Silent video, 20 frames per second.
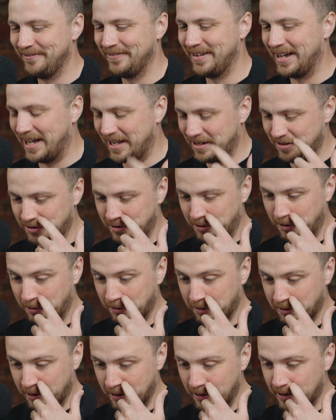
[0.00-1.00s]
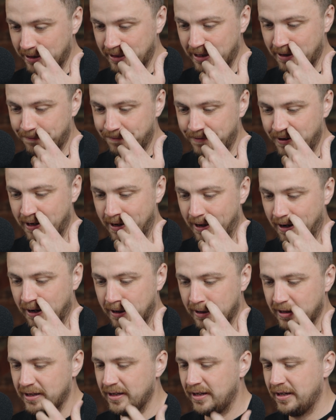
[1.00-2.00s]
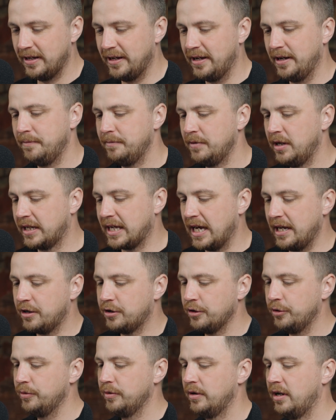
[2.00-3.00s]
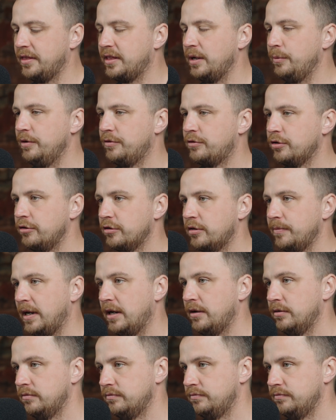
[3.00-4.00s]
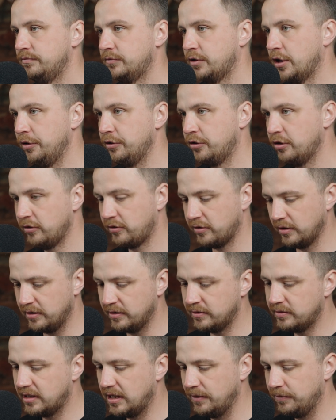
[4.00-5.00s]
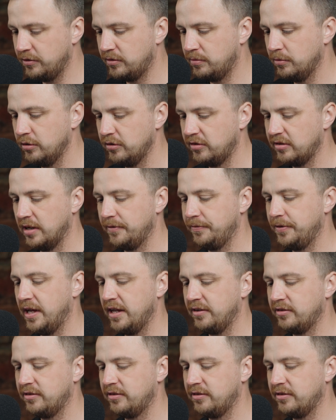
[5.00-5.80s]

And you're not going to like that feeling. Okay, cool. I think we've talked about coaches and given some good stuff there.